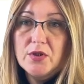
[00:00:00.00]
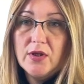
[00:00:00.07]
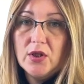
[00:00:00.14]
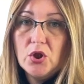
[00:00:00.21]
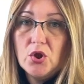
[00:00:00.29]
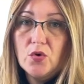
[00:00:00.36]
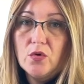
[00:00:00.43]
to
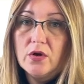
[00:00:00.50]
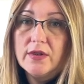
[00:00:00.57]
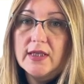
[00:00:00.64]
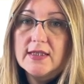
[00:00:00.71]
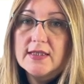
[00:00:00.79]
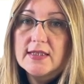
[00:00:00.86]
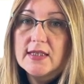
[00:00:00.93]
ensure
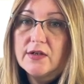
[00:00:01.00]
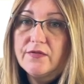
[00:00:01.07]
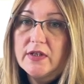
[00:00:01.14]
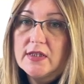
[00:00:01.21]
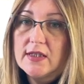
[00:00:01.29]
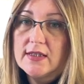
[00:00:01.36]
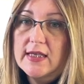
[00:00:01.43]
that
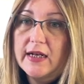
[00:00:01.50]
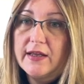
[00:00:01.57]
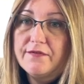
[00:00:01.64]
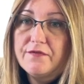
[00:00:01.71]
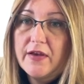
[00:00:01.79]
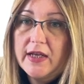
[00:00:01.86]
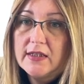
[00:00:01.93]
services are
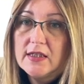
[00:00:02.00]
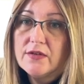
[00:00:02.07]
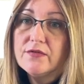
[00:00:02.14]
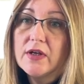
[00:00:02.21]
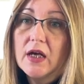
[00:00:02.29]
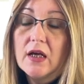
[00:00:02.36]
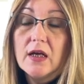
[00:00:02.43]
effective,